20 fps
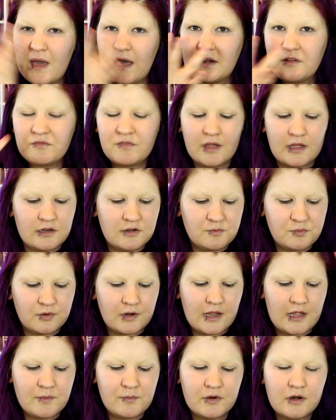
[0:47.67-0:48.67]
mattifying
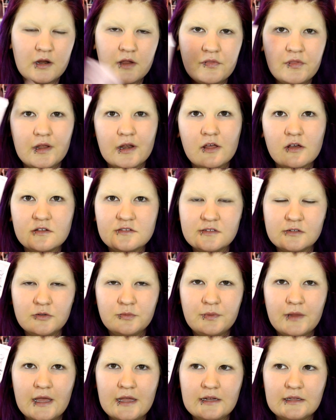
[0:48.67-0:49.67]
primer and then I
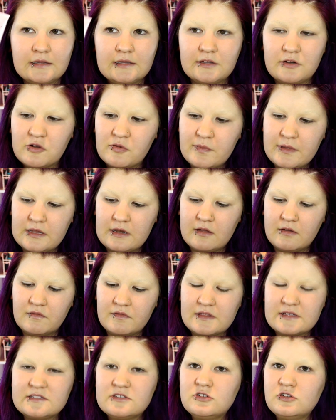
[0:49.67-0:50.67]
also applied a little bit
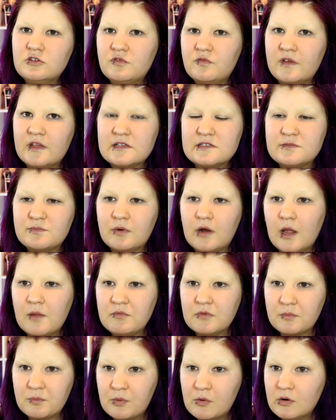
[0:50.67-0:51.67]
of this Too Faced
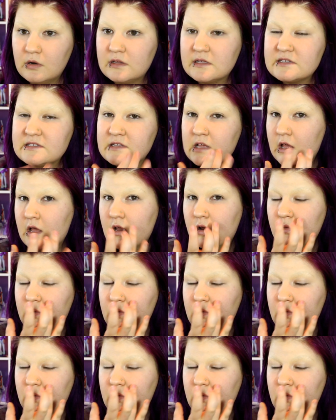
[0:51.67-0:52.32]
Prime to Poreless